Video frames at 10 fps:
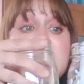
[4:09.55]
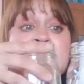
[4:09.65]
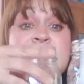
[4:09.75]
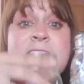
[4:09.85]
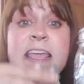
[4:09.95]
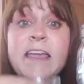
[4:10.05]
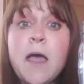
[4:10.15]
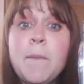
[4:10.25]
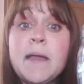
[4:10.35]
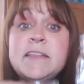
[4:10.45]
taking
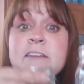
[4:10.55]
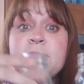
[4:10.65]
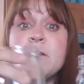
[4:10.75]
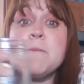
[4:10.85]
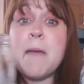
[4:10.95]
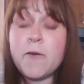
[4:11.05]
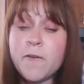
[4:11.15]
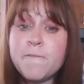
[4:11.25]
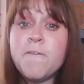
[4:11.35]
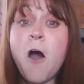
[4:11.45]
up a different amount
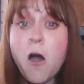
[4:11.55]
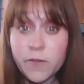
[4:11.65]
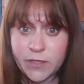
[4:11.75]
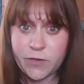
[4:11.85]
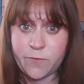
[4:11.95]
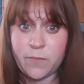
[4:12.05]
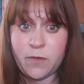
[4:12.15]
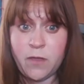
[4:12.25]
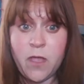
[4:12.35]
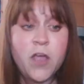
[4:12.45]
of volume.
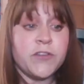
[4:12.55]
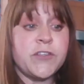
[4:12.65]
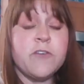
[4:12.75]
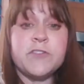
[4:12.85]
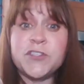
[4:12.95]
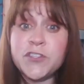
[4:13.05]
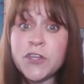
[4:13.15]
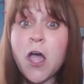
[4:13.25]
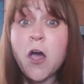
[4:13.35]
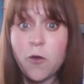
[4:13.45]
So
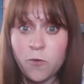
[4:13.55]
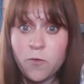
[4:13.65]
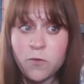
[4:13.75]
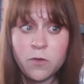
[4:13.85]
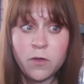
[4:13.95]
snow